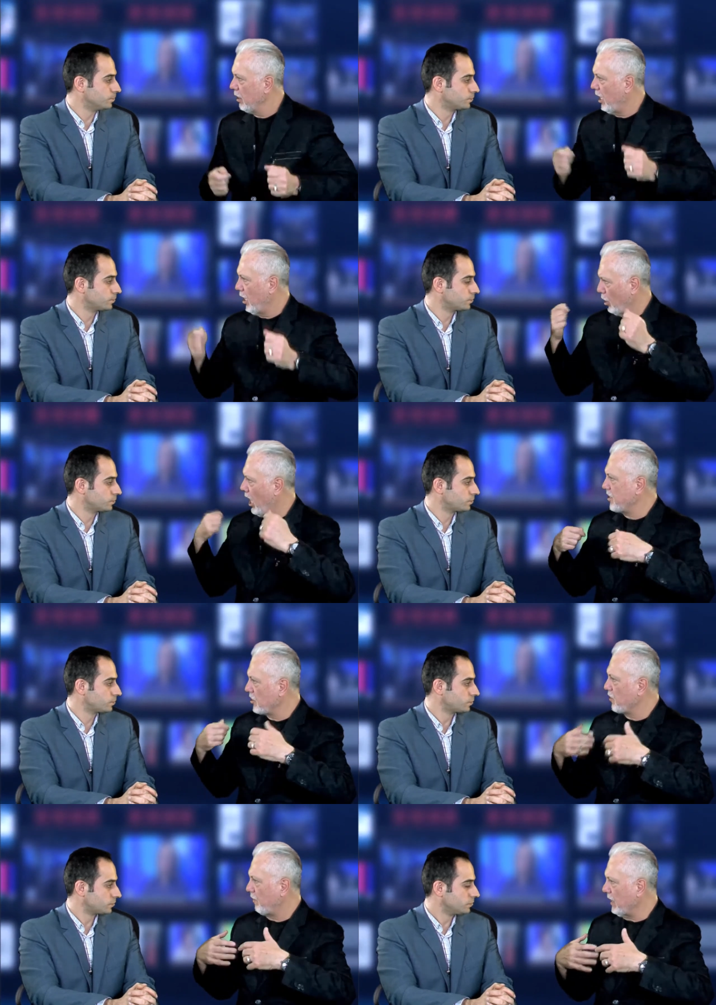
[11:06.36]
Speaker 1: uh,
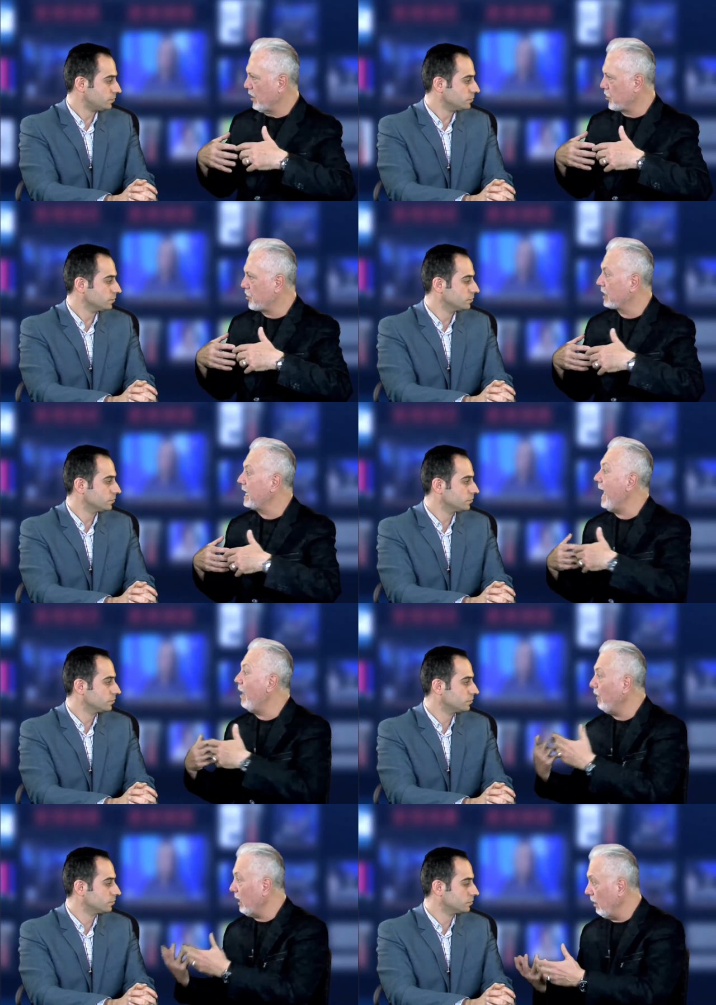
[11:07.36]
license fees to
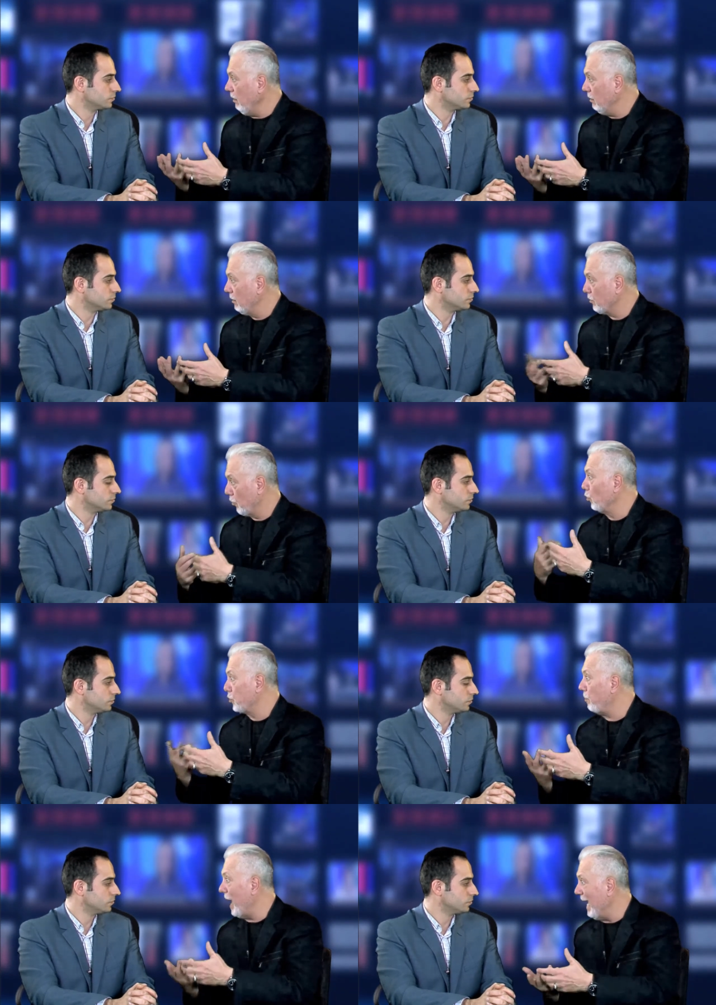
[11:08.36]
carry hmm. or
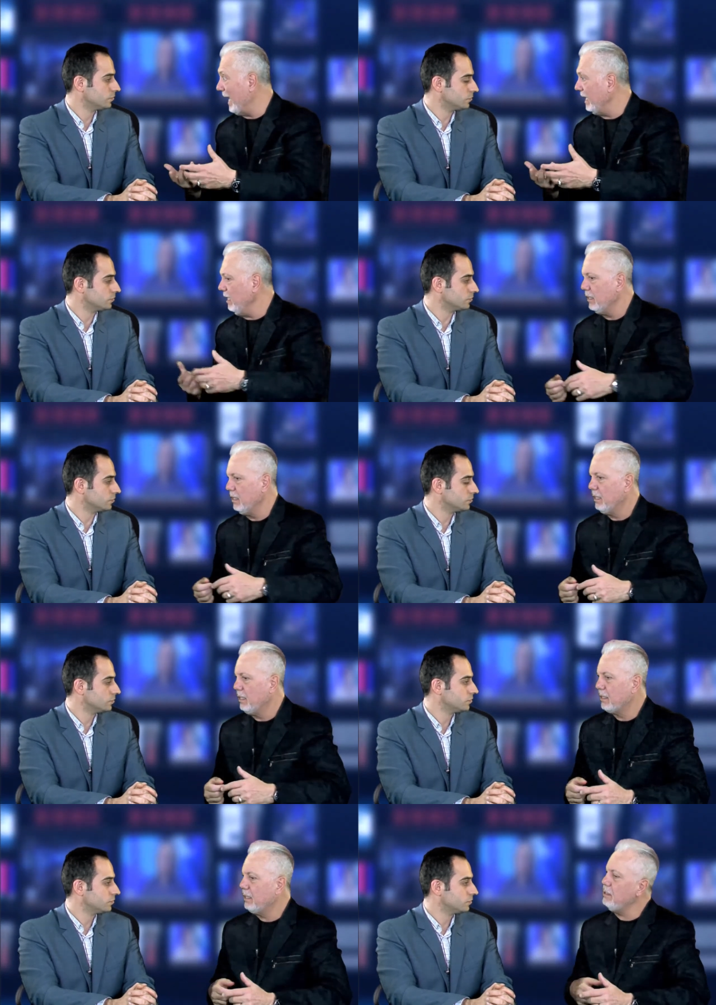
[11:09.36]
to pay hmm.
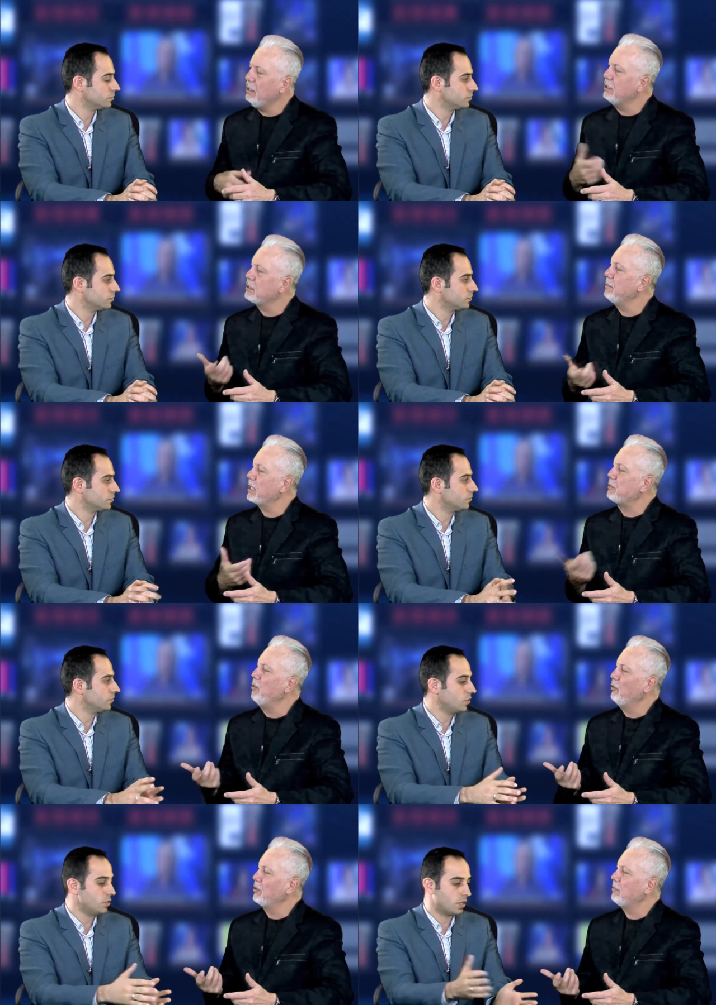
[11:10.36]
then you can do much
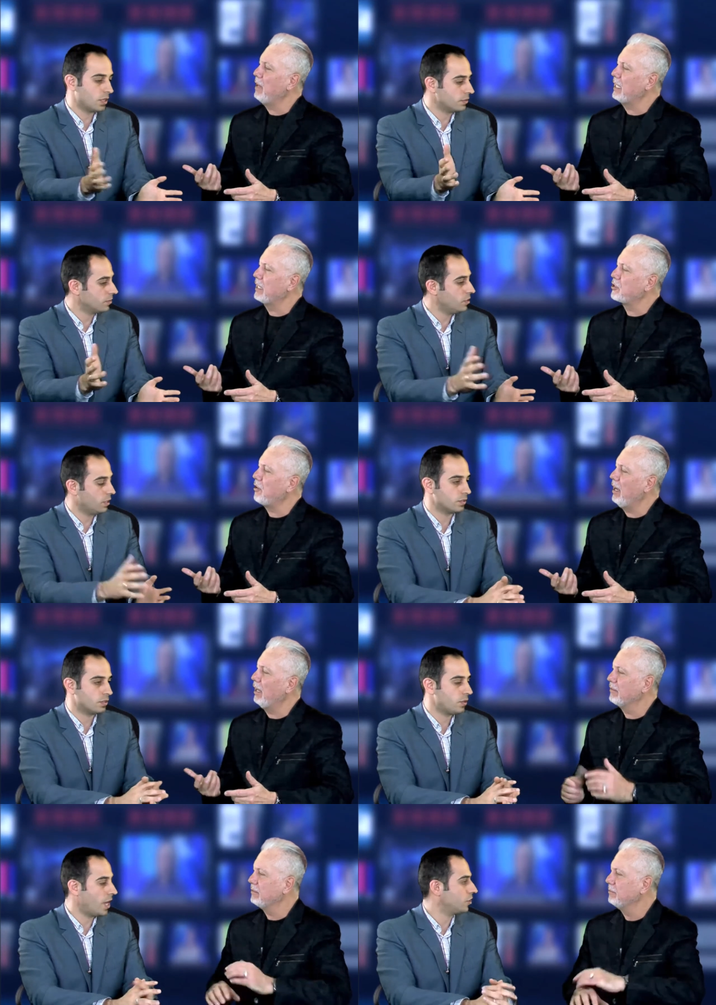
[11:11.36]
more with you the can, money that you, you can
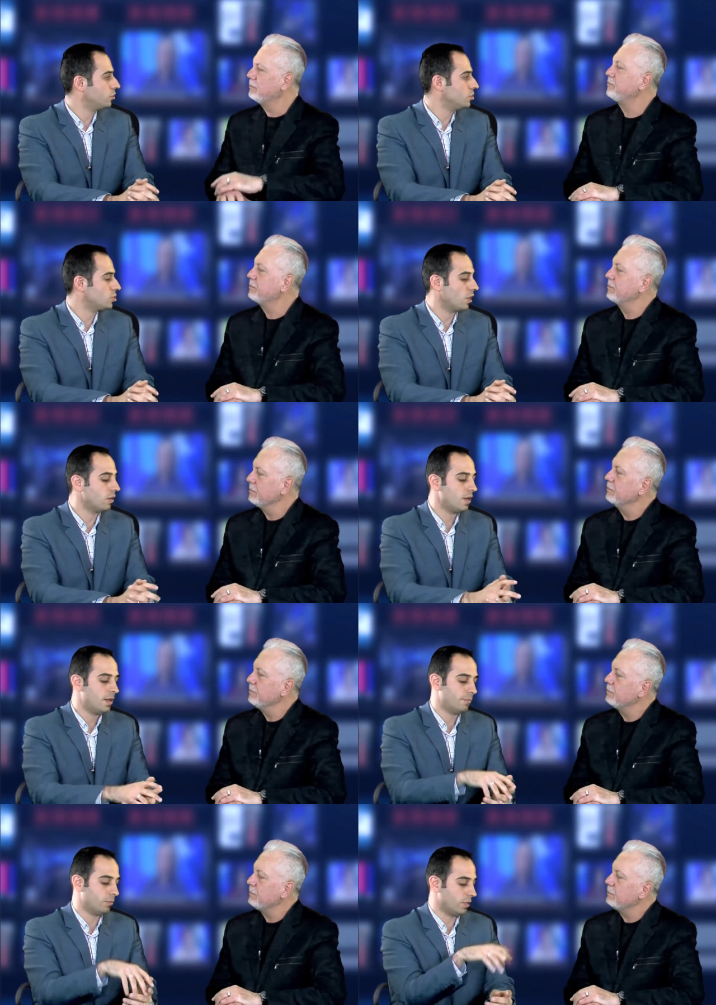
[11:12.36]
have.
Speaker 2: create a new show.
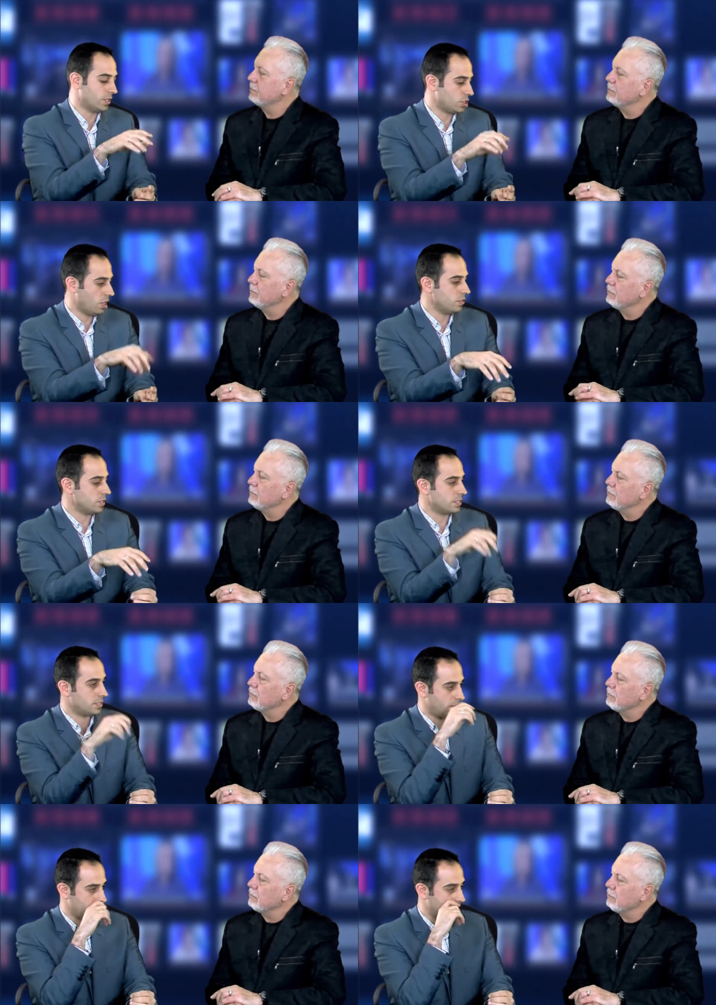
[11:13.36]
But what it shows is
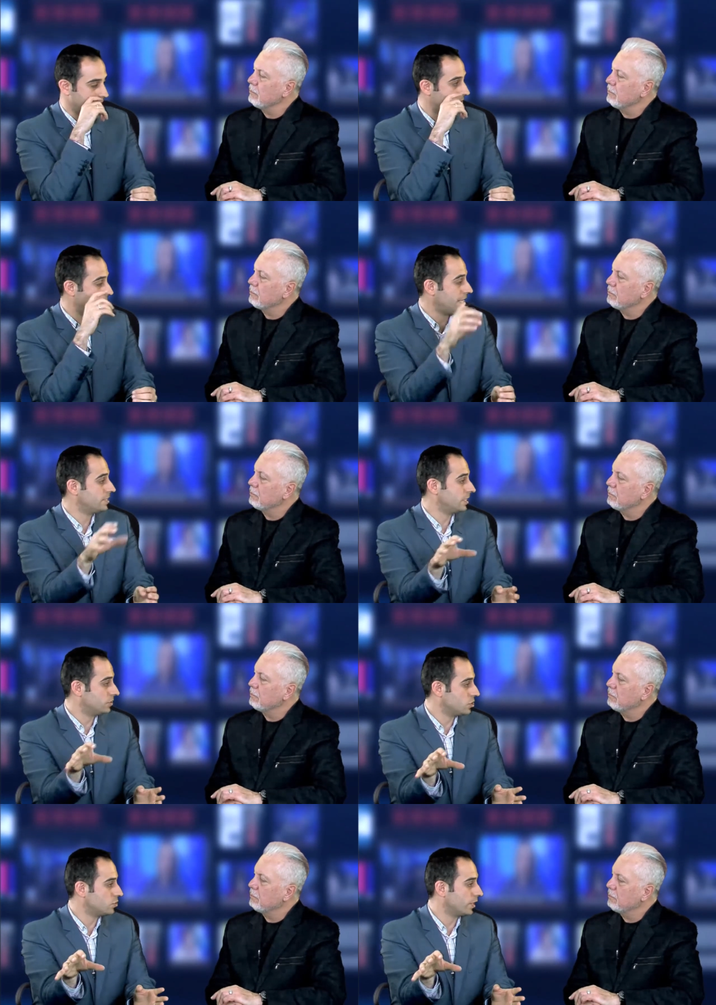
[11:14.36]
just like the taxi
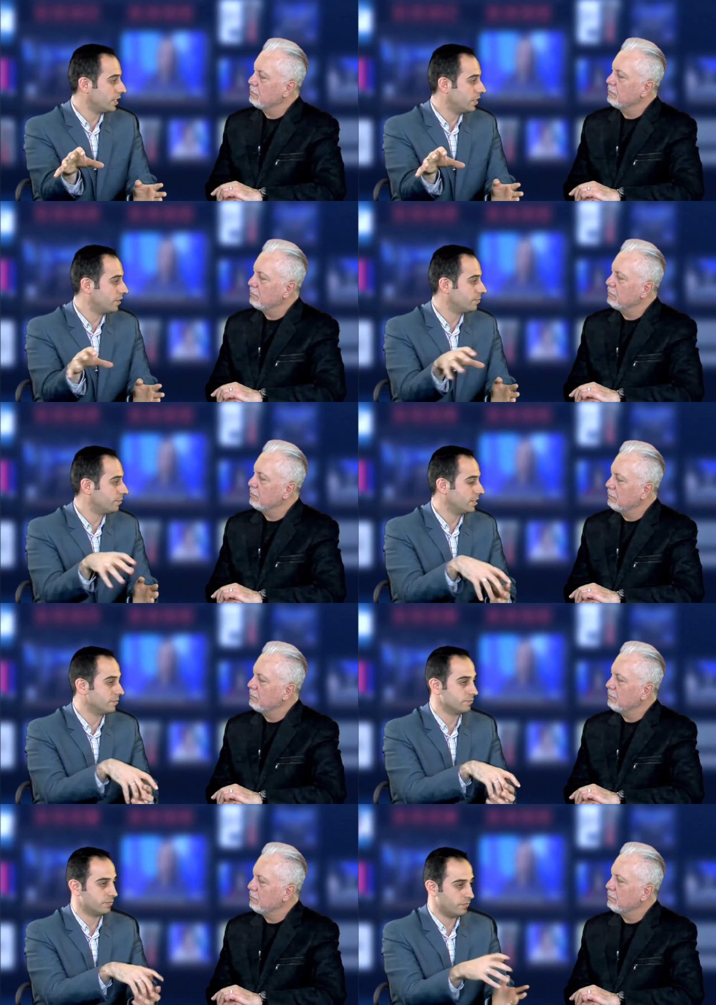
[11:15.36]
industry here in, in
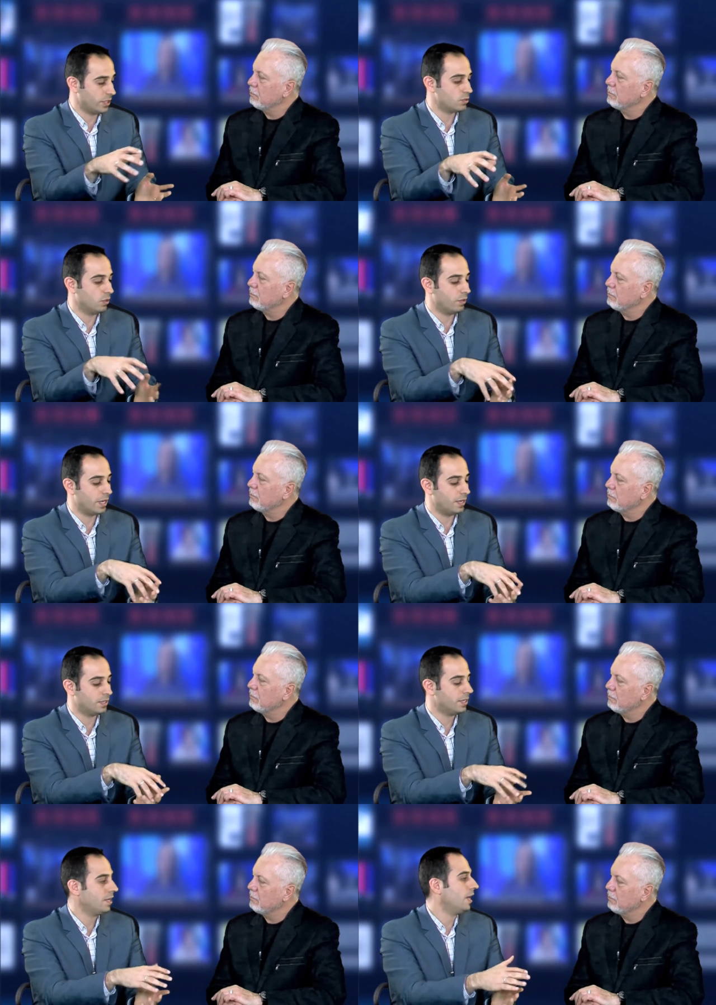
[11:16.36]
Victoria,
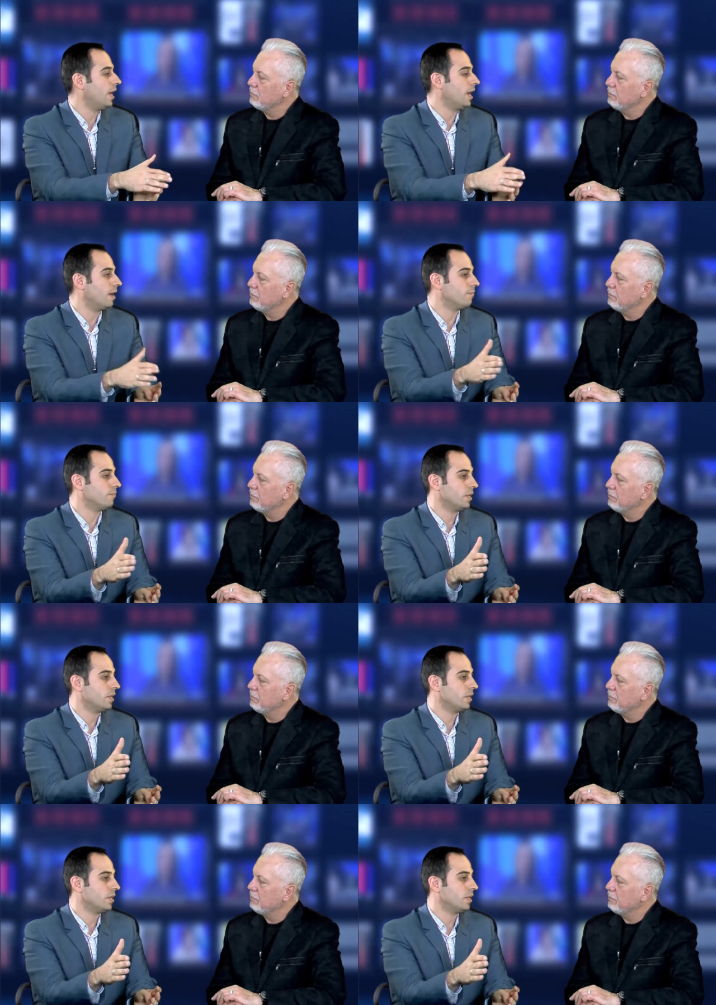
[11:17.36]
um,